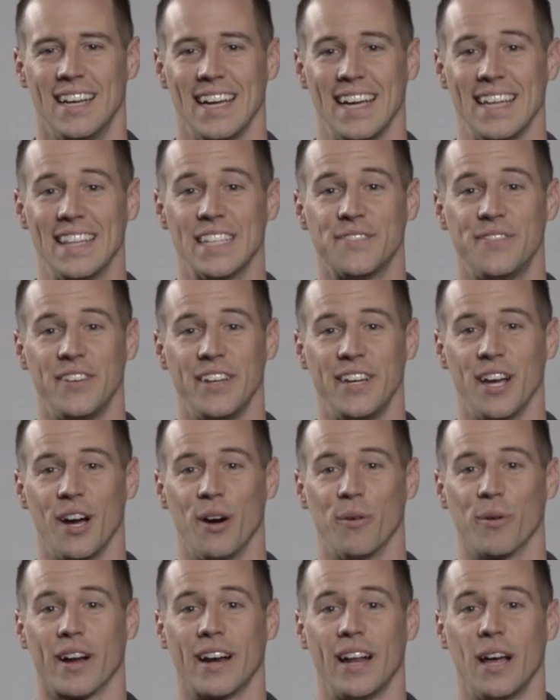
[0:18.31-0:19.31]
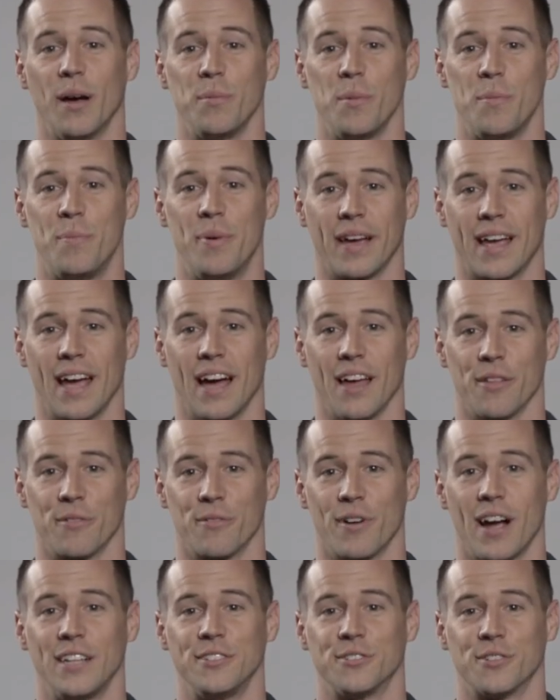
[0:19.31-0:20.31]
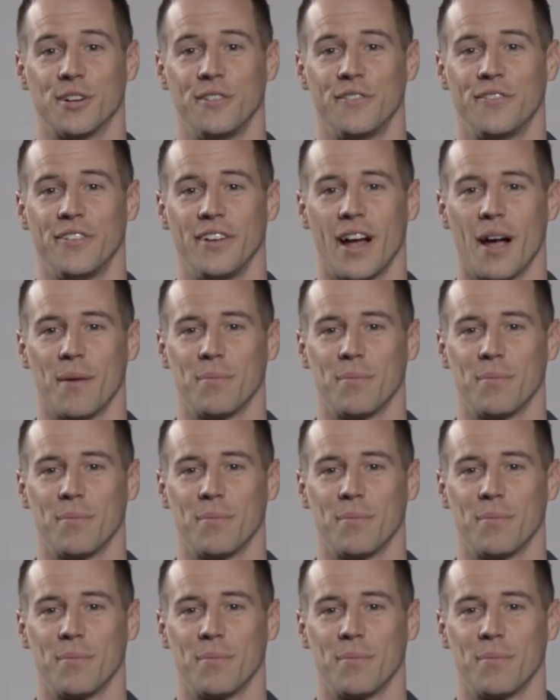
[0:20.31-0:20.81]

In this video, we're going to help you pick out the right drone for your